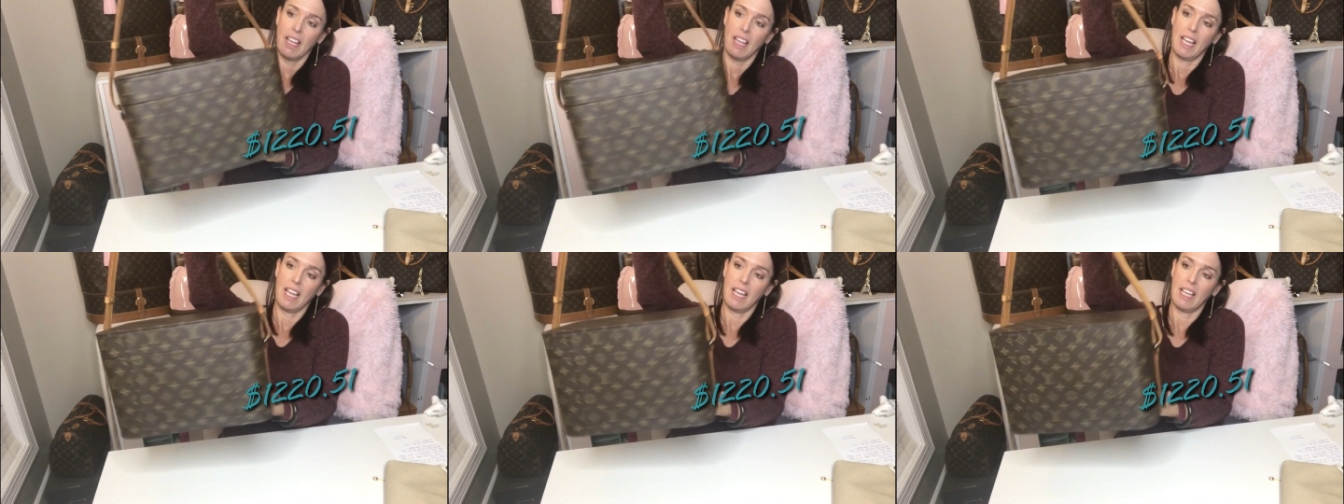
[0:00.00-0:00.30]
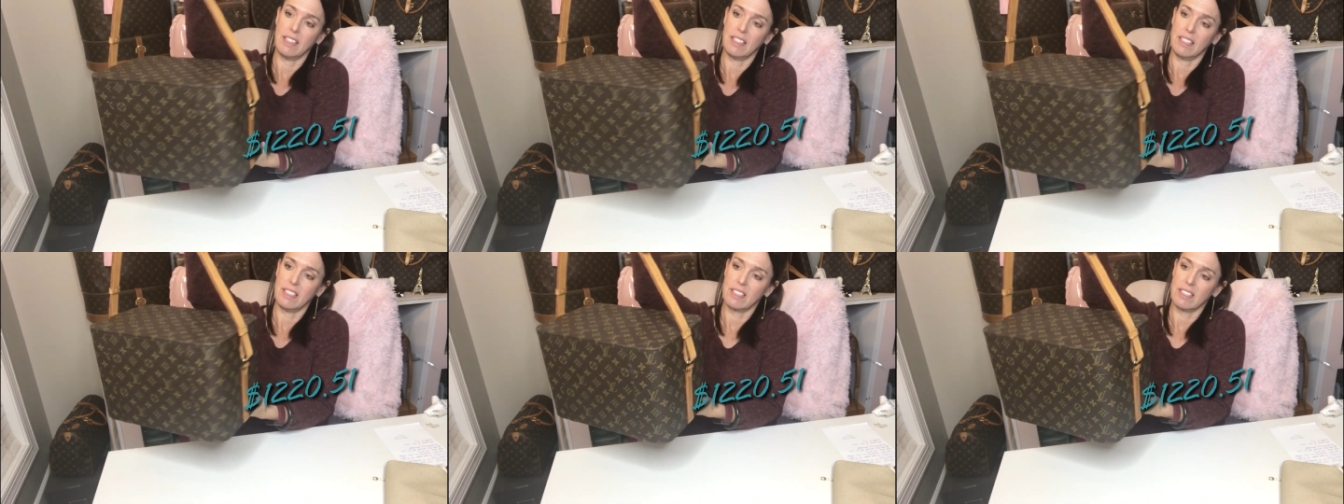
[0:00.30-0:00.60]

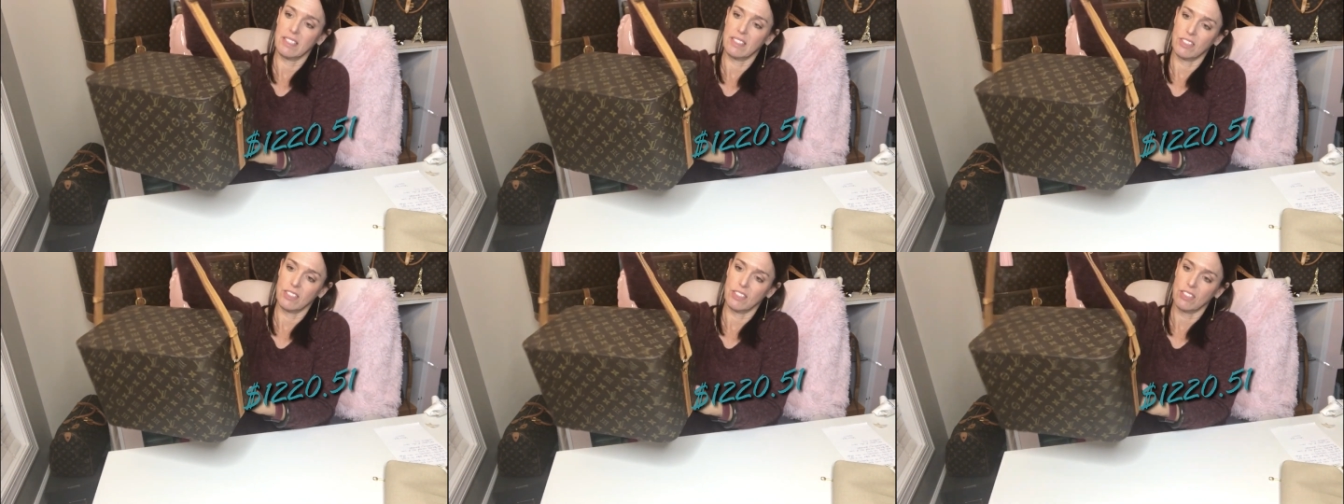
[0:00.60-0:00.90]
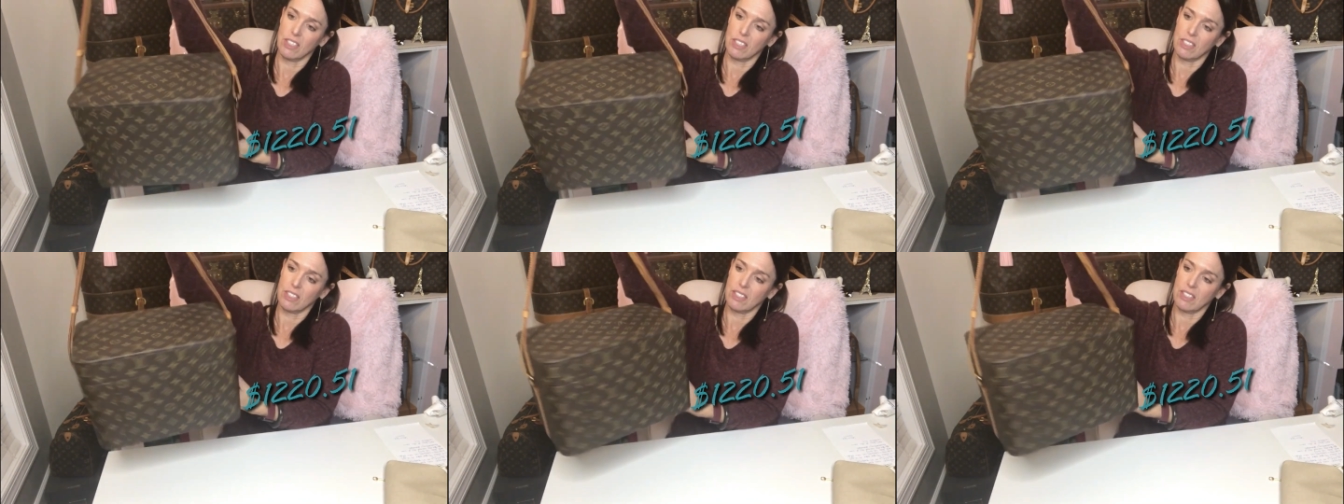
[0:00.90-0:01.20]
And this is
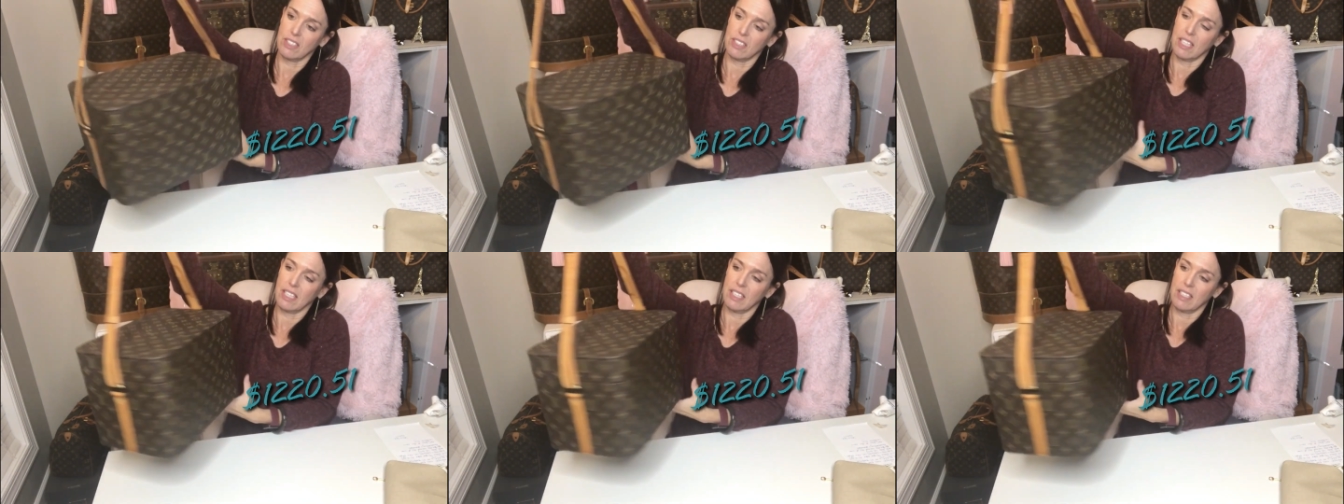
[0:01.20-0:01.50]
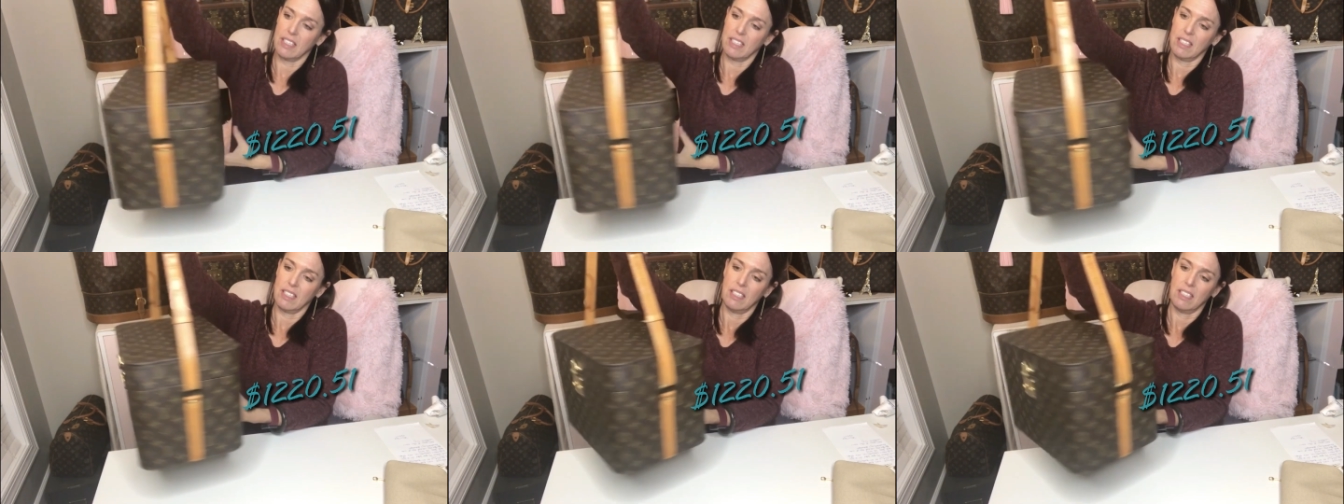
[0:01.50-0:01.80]
just
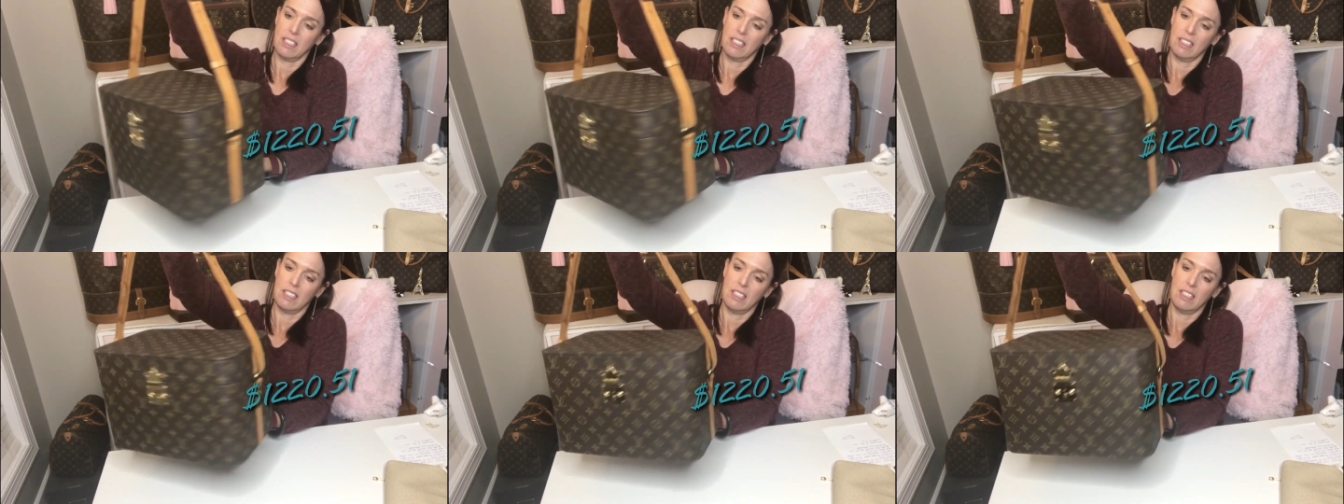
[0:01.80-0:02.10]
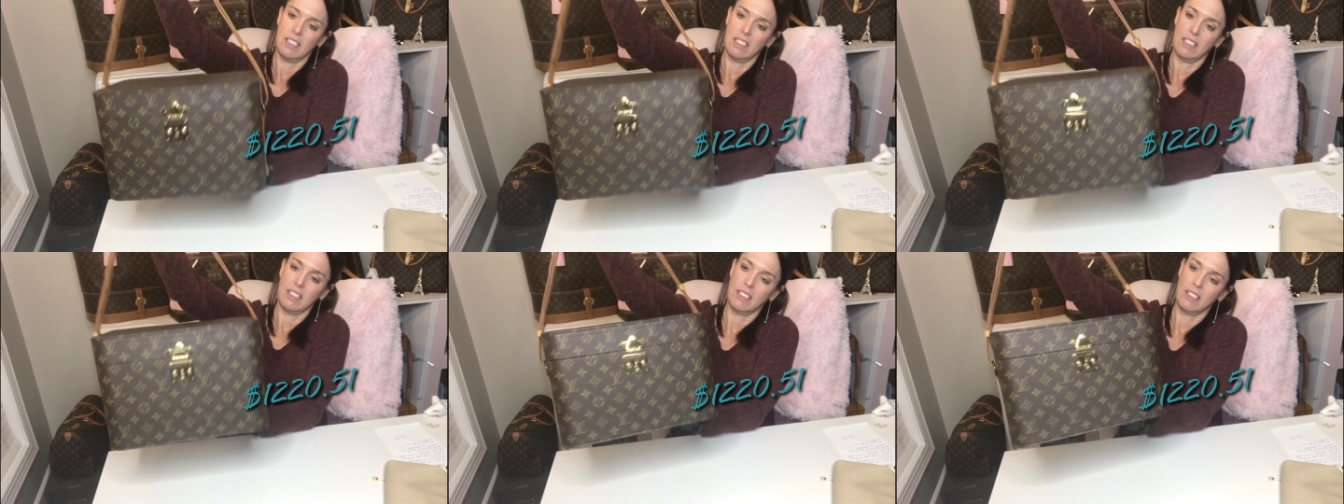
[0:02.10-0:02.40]

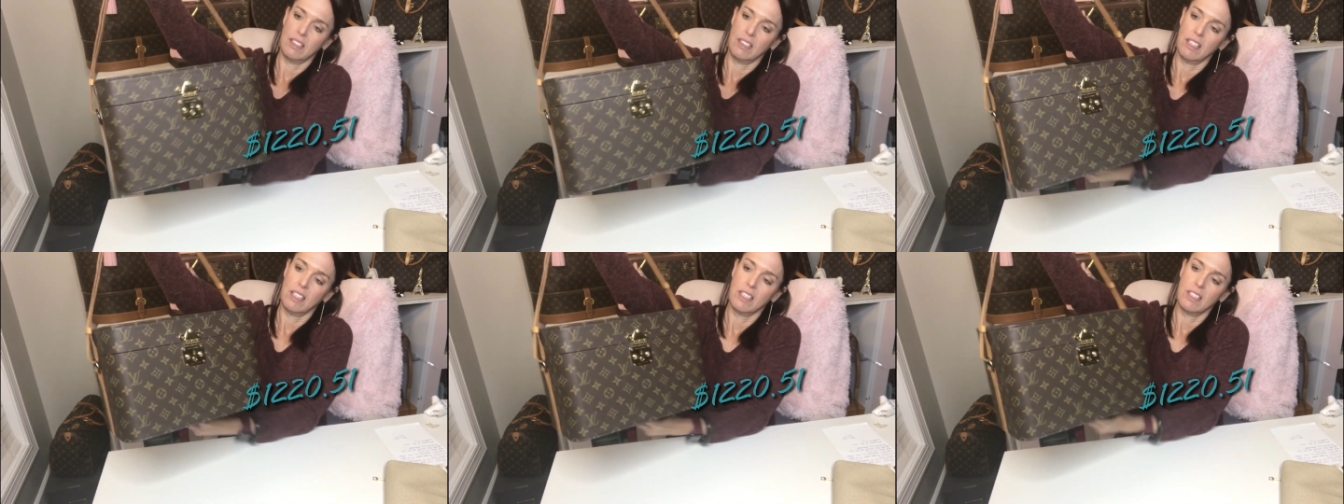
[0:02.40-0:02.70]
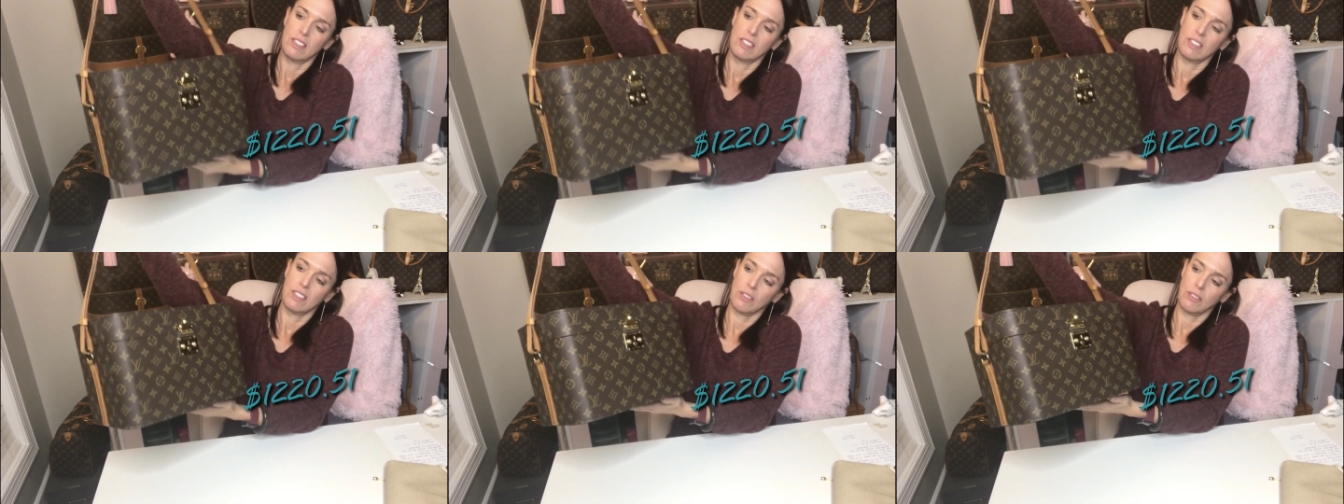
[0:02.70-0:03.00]

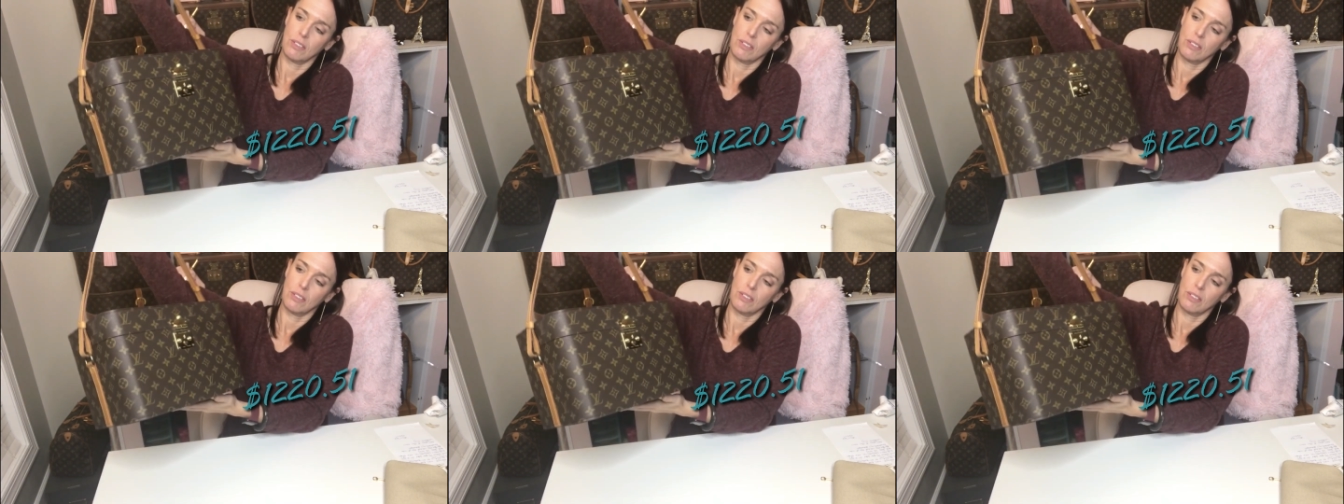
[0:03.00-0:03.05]
so